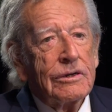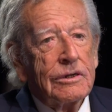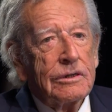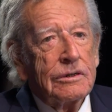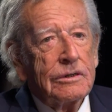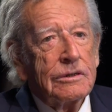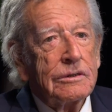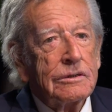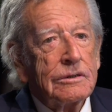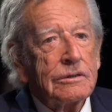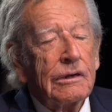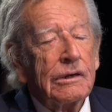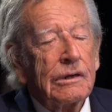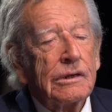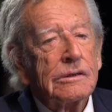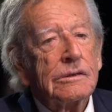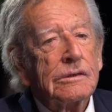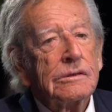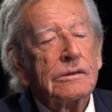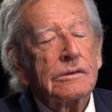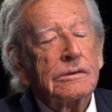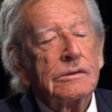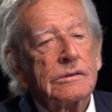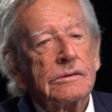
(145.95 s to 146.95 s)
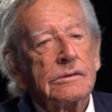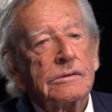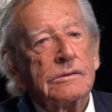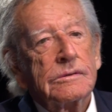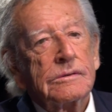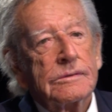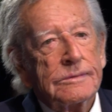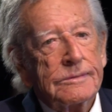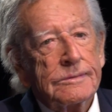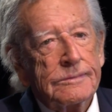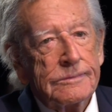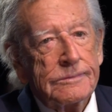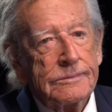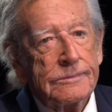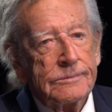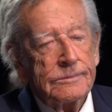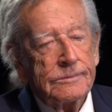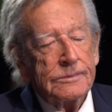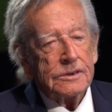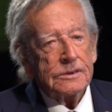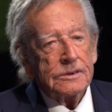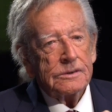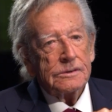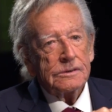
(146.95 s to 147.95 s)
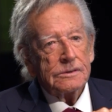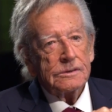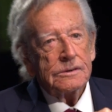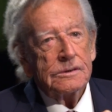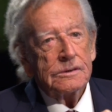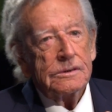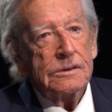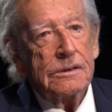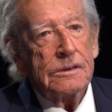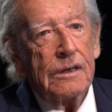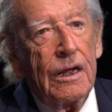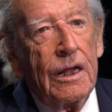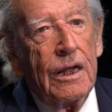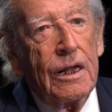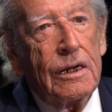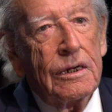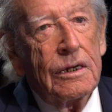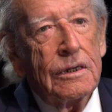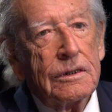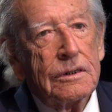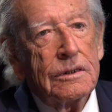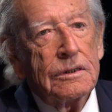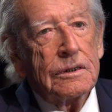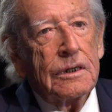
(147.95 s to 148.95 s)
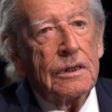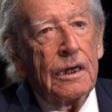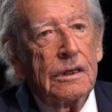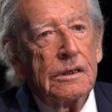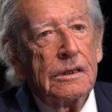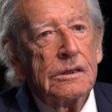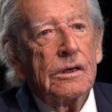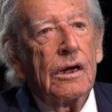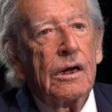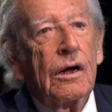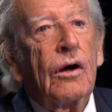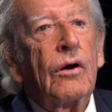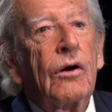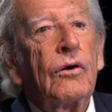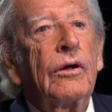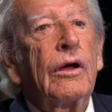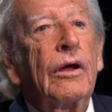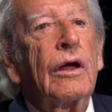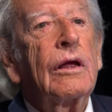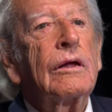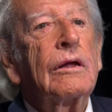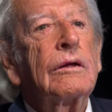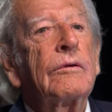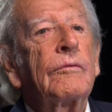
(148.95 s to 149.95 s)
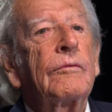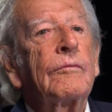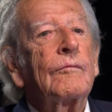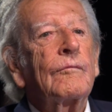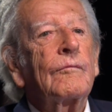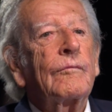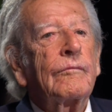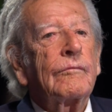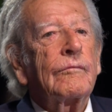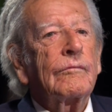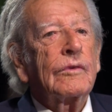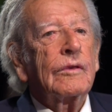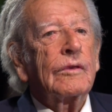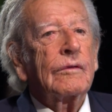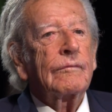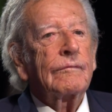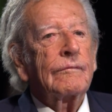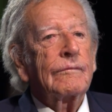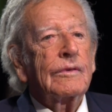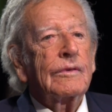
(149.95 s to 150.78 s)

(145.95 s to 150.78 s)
When you wrote the book, Elvis was alive. So who came up with the title,